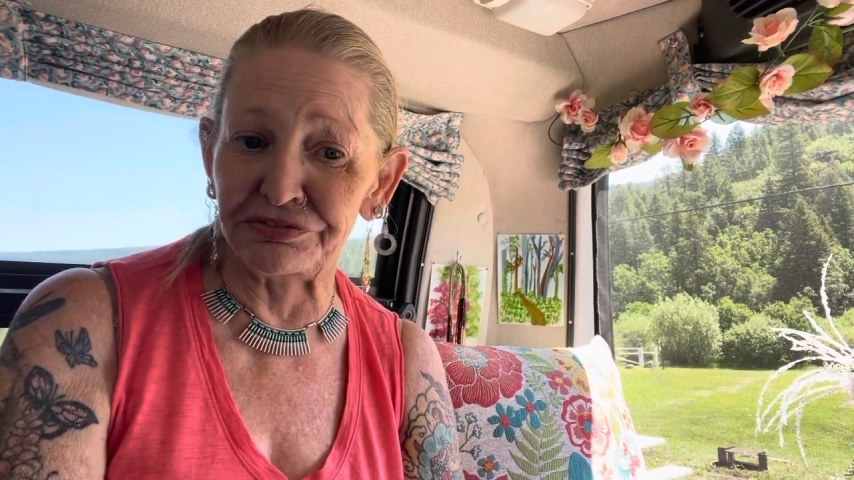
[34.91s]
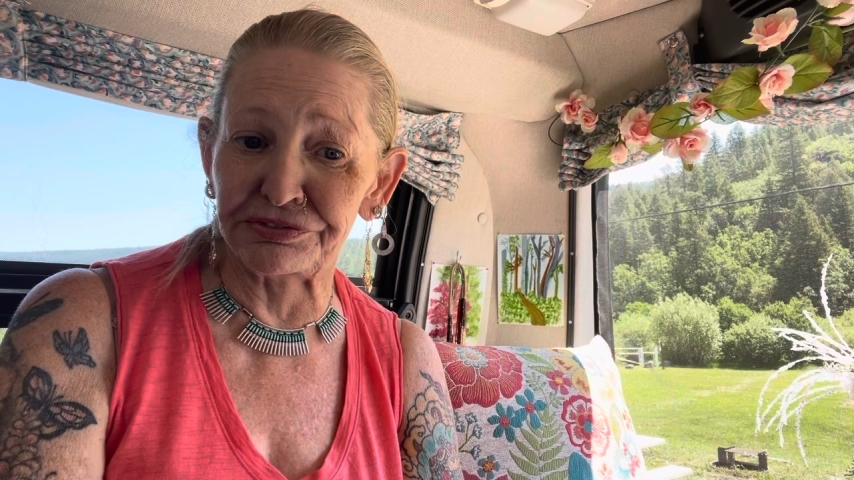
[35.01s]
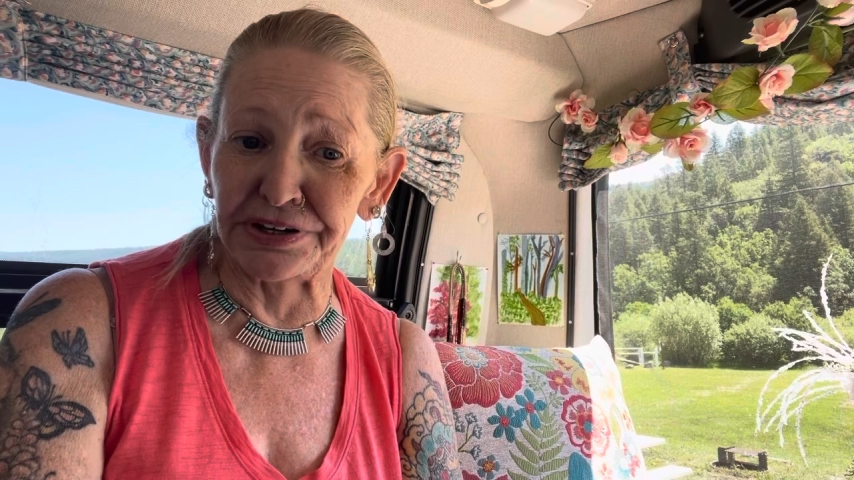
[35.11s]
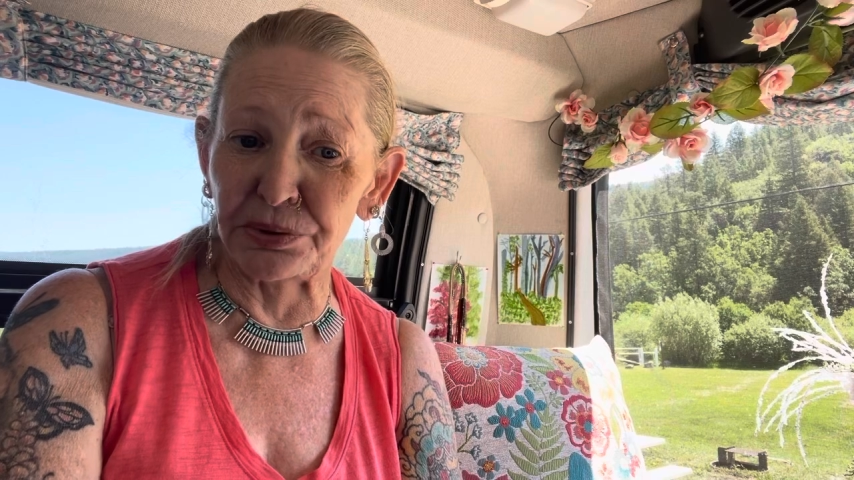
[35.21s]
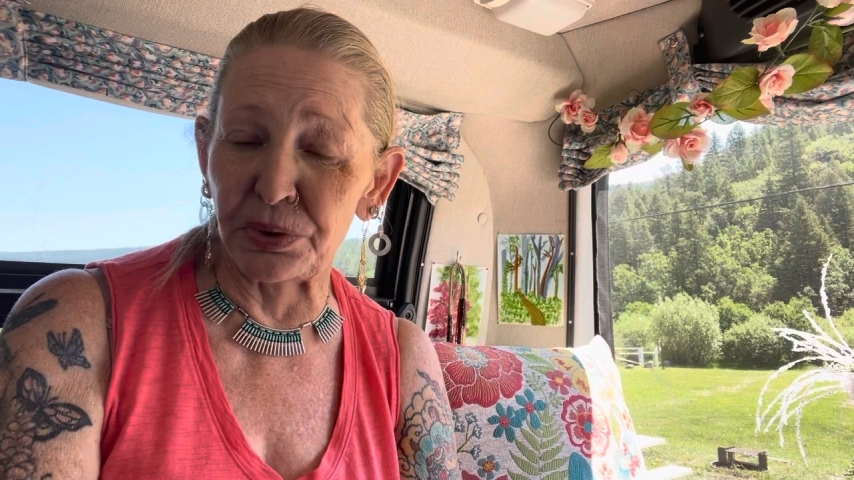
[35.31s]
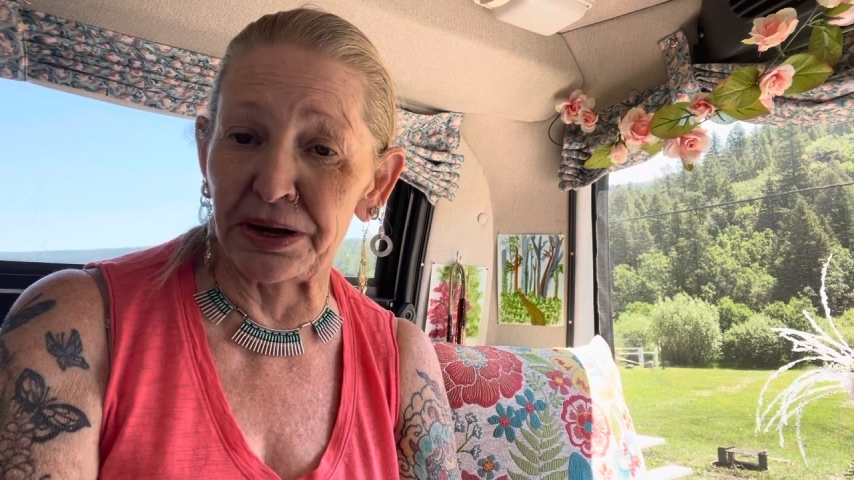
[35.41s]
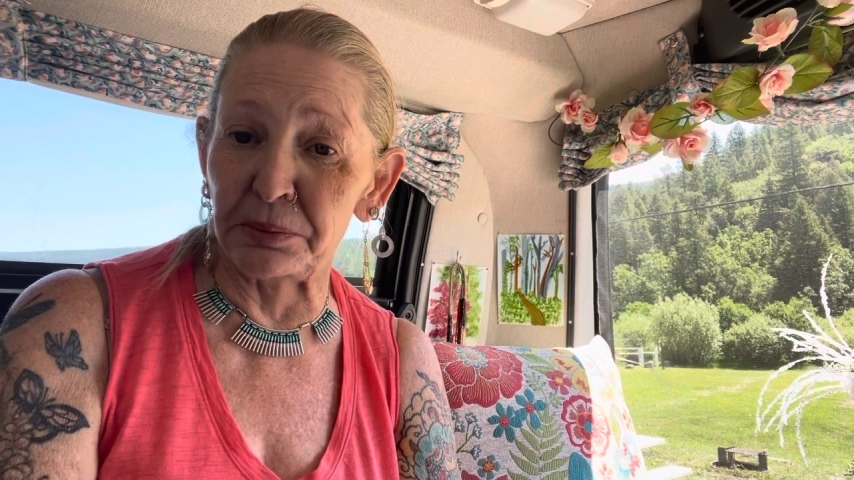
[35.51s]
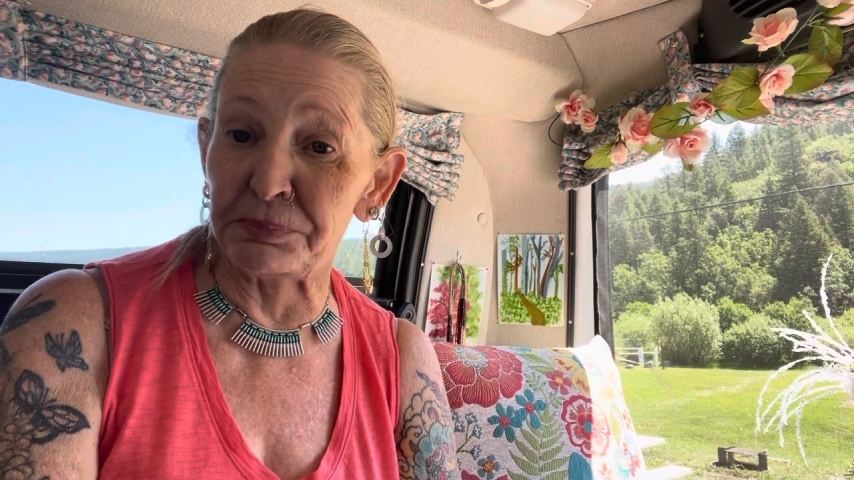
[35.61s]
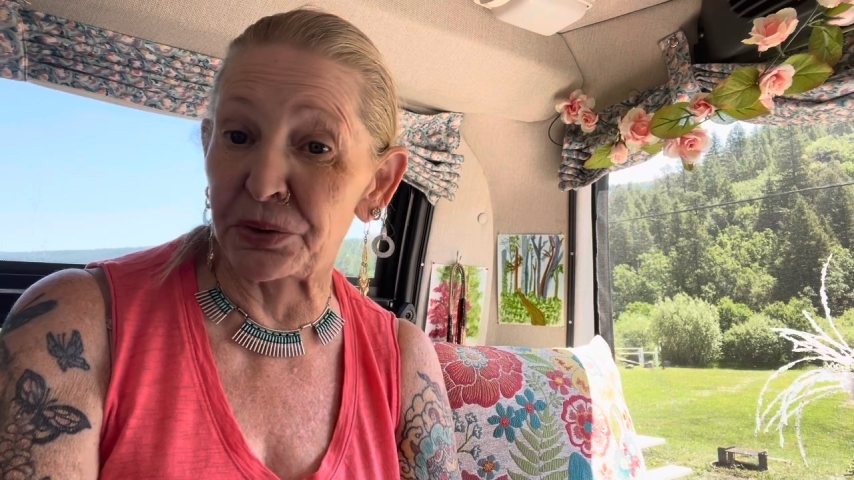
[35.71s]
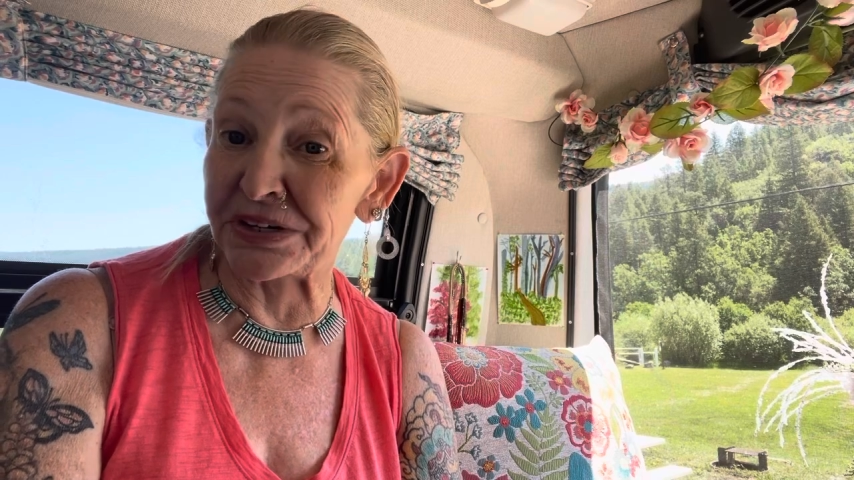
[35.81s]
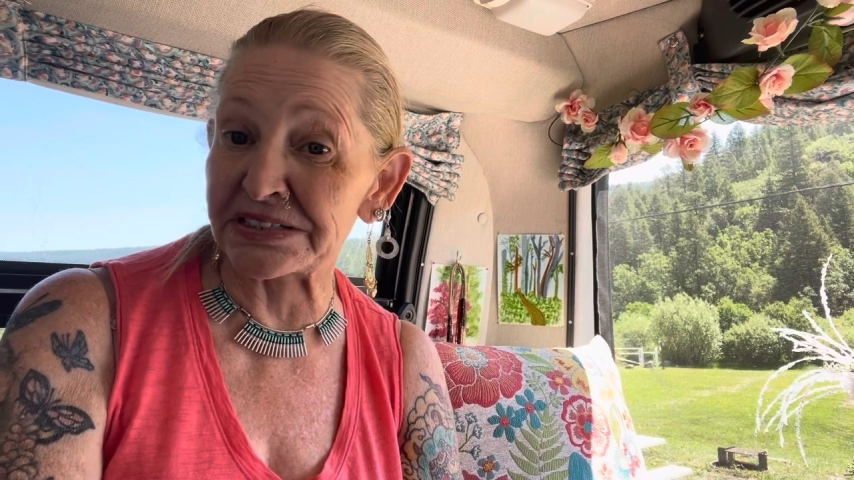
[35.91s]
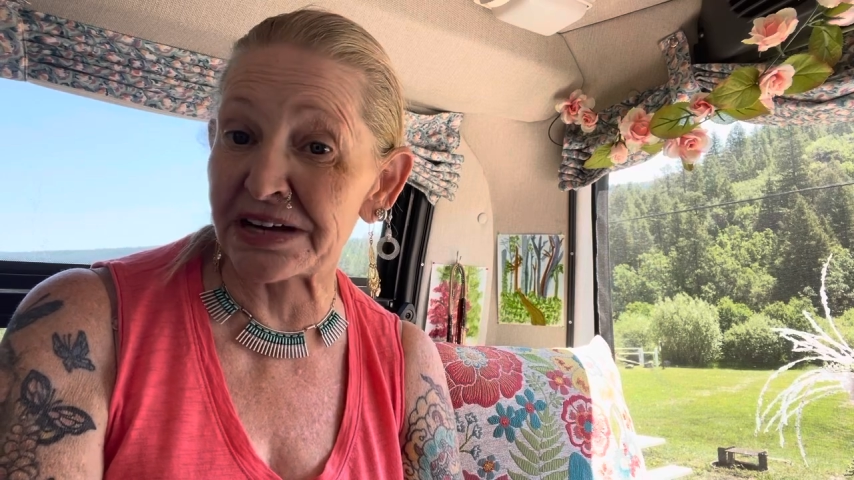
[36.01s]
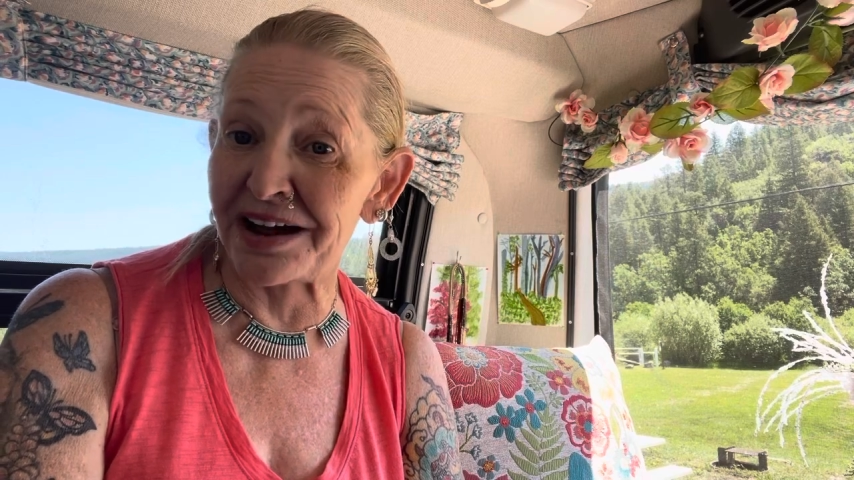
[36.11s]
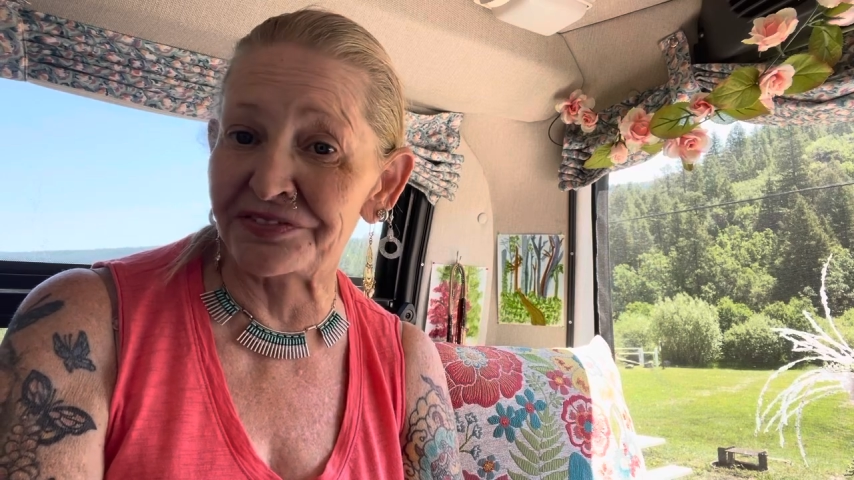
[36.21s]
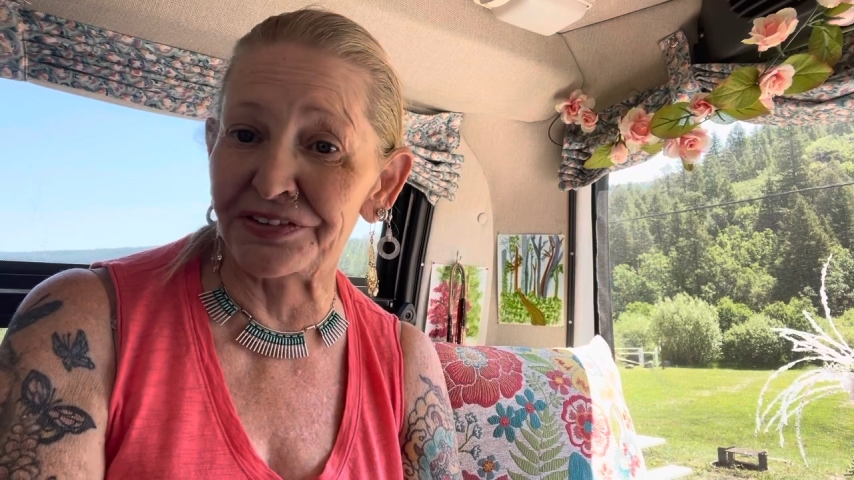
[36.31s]
Free Will,
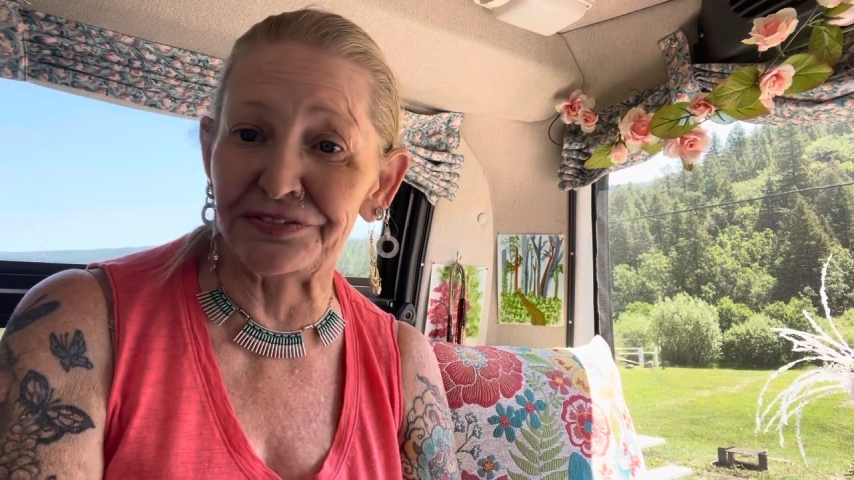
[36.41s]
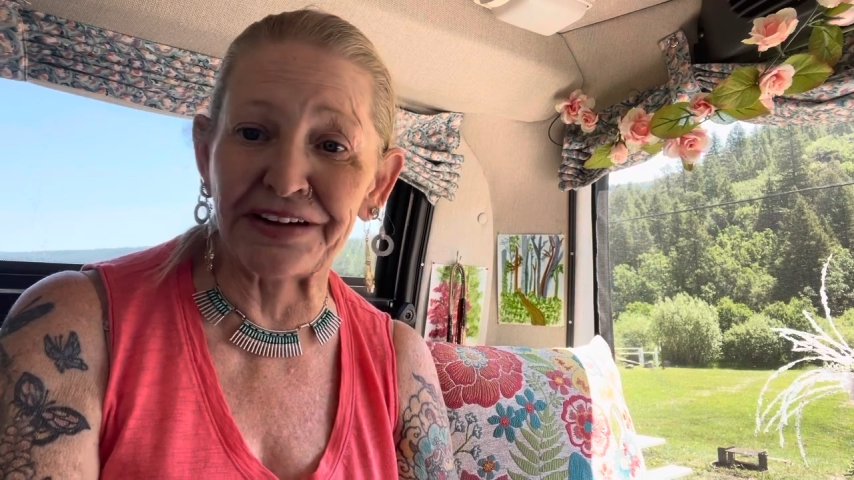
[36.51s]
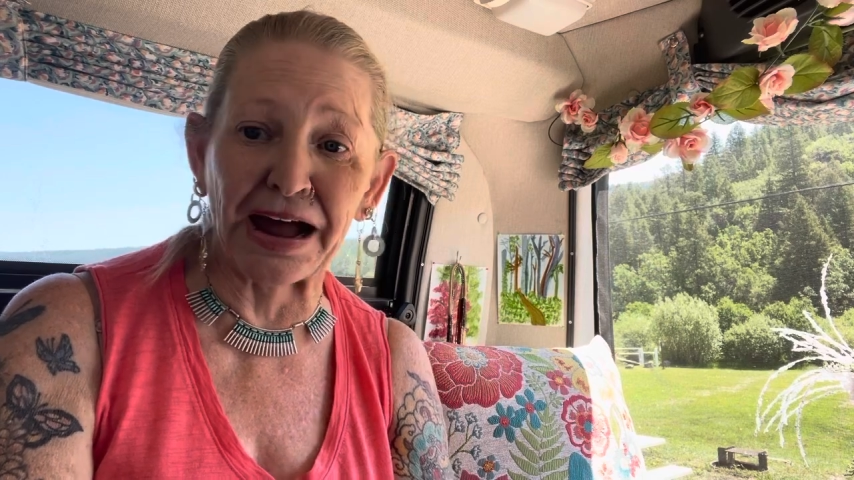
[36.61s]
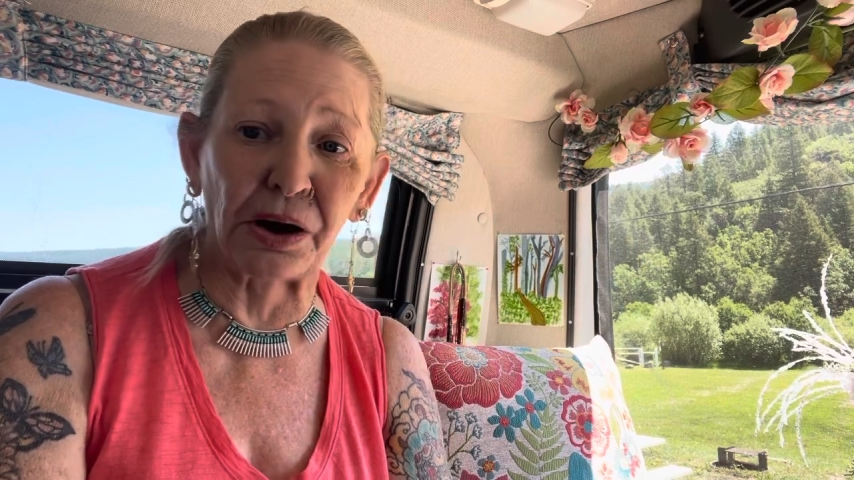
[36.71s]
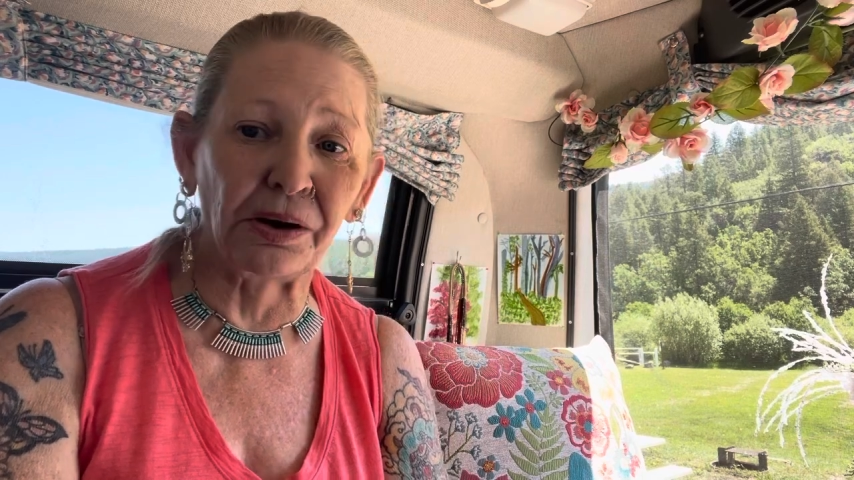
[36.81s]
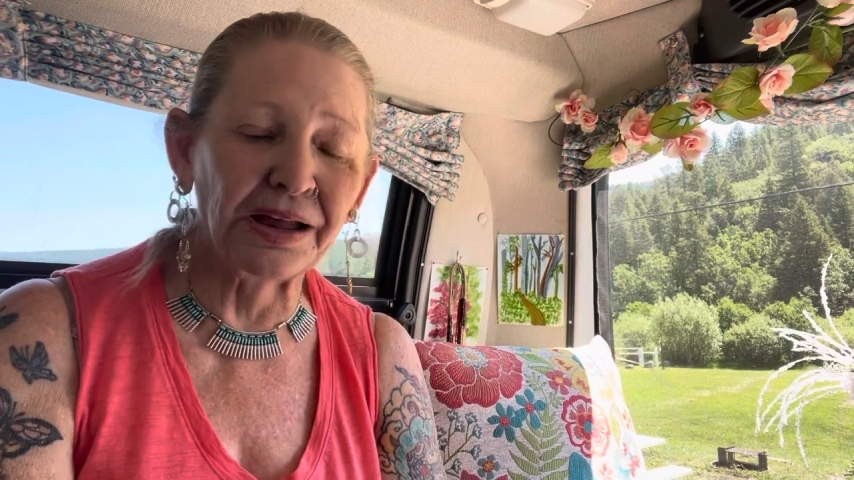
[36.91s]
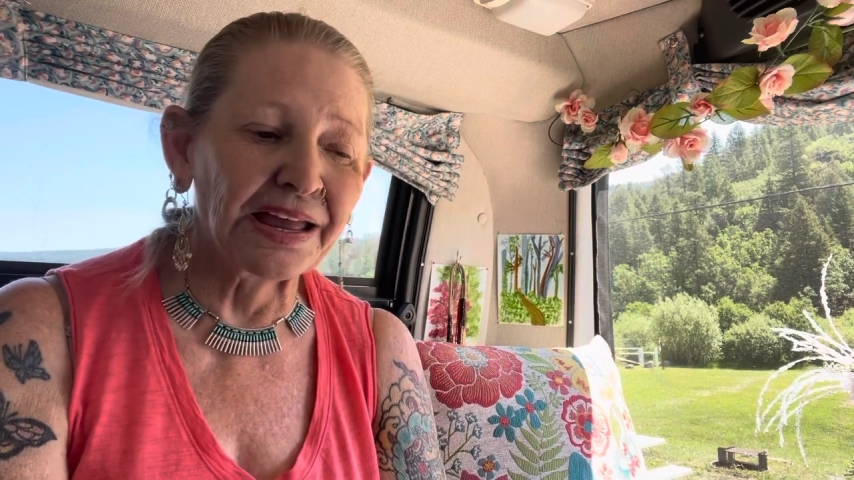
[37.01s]
Bodhisattva Vow,